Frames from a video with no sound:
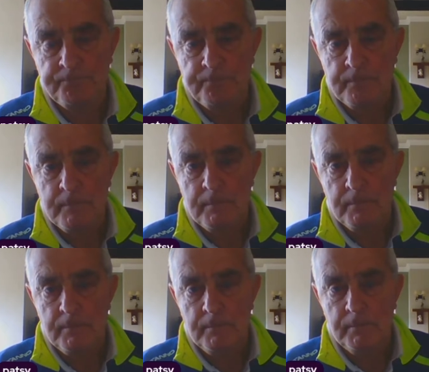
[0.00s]

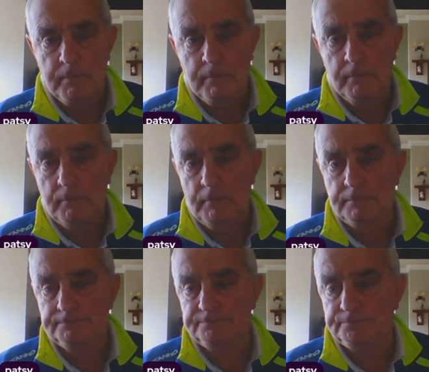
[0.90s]

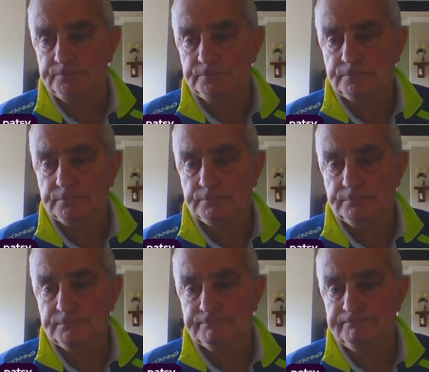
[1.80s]

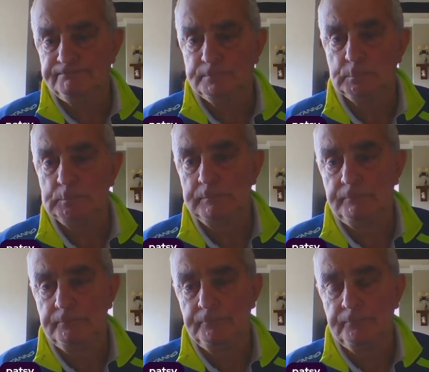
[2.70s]

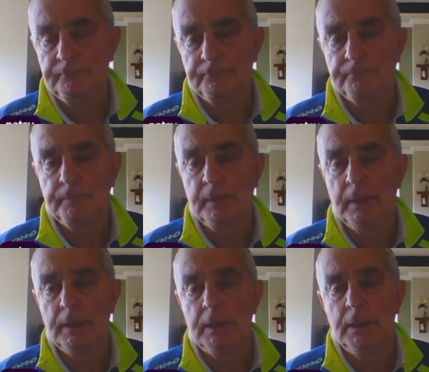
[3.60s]

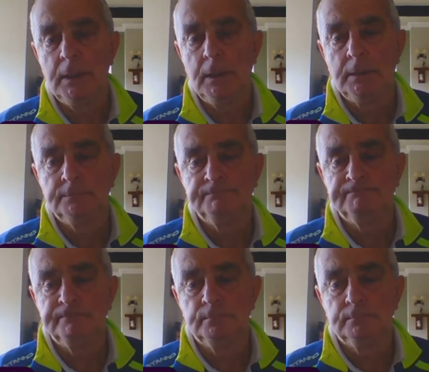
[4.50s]

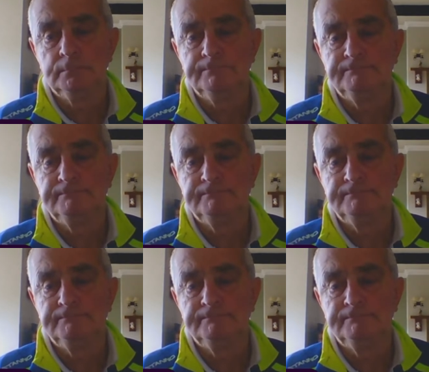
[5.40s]
This person isn't speaking.